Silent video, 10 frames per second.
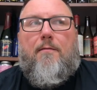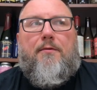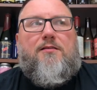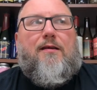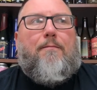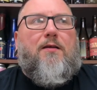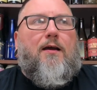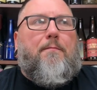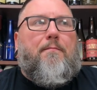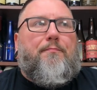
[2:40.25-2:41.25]
but at the same
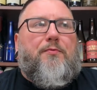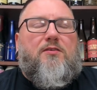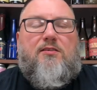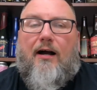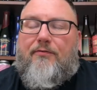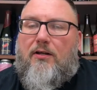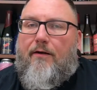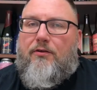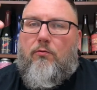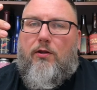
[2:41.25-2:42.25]
time soft
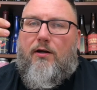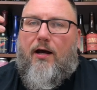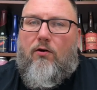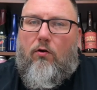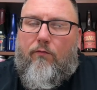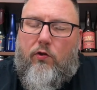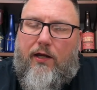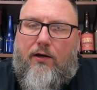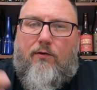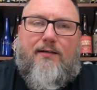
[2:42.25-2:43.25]
enough to where they're not
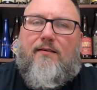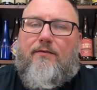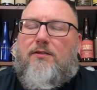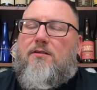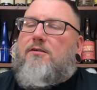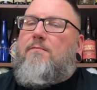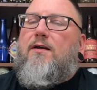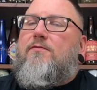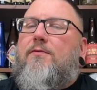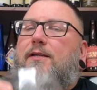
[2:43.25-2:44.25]
overly aggressive. It just
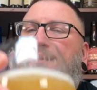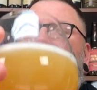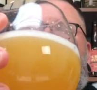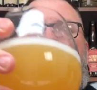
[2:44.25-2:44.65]
smells really nice.